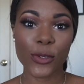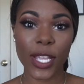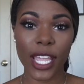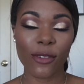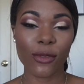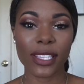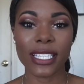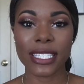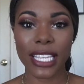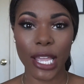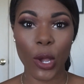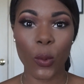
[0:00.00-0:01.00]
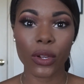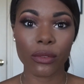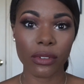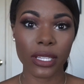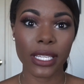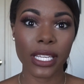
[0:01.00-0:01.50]
you can't really tell what
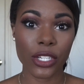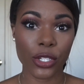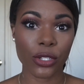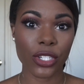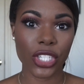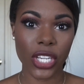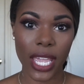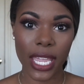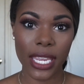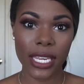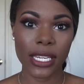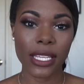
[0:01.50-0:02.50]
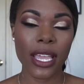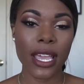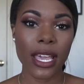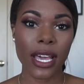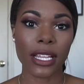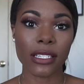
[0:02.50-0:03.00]
really is your shade
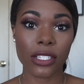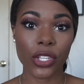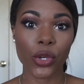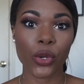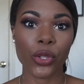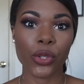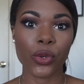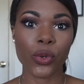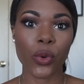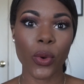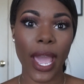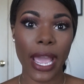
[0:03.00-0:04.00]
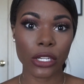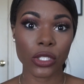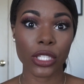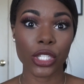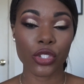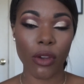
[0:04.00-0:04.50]
until you
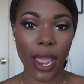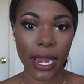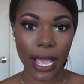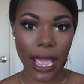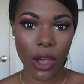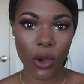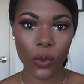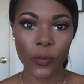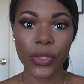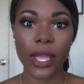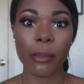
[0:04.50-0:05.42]
actually try it out.